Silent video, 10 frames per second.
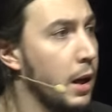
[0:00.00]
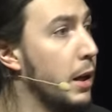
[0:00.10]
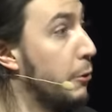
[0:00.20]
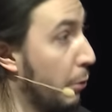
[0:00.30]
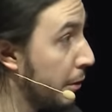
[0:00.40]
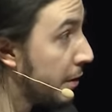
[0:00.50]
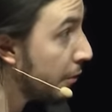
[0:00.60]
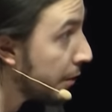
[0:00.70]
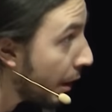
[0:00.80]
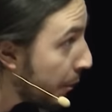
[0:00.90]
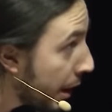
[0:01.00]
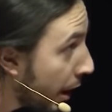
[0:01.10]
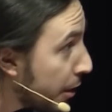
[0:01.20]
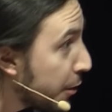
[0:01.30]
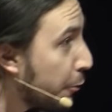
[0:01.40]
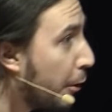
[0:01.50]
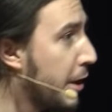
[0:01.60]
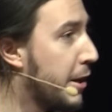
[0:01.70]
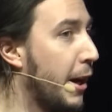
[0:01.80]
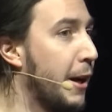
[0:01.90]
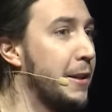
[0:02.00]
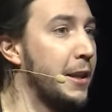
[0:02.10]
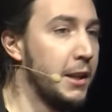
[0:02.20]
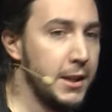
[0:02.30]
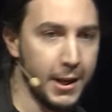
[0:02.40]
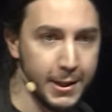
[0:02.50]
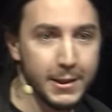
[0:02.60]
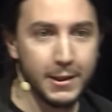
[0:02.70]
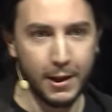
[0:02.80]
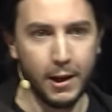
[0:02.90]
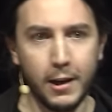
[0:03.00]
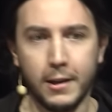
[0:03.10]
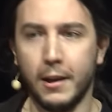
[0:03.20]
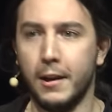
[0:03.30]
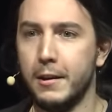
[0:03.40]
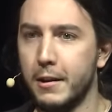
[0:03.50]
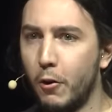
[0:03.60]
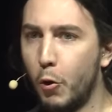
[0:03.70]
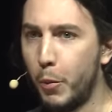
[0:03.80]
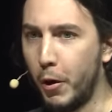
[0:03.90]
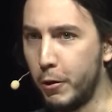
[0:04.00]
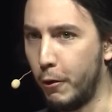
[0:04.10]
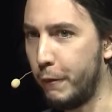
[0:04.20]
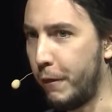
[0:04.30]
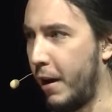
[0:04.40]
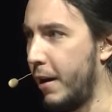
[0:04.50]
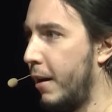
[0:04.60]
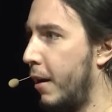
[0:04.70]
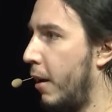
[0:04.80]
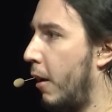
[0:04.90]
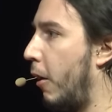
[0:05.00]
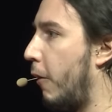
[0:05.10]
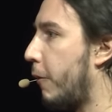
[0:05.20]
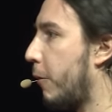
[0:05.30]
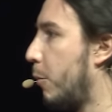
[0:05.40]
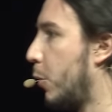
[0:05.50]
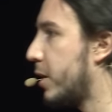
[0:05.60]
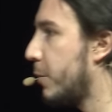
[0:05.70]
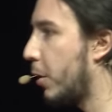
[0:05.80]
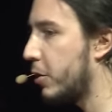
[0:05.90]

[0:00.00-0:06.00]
It runs in the terminal, so I can, yes, I can open a file of multiple